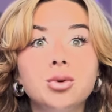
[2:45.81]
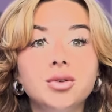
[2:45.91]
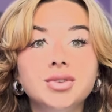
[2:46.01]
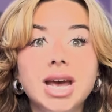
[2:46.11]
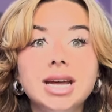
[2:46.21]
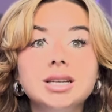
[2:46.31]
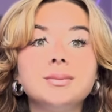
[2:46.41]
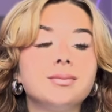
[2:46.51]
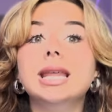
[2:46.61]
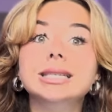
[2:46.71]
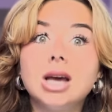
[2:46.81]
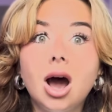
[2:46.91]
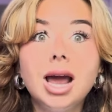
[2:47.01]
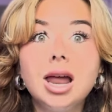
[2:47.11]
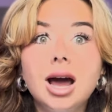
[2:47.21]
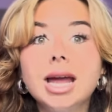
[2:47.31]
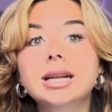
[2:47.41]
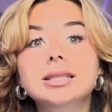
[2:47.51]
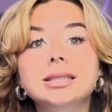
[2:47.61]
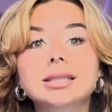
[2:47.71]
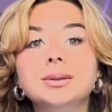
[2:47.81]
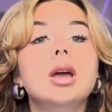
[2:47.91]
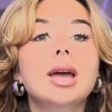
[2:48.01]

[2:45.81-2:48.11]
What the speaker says: what you've said. This highlights.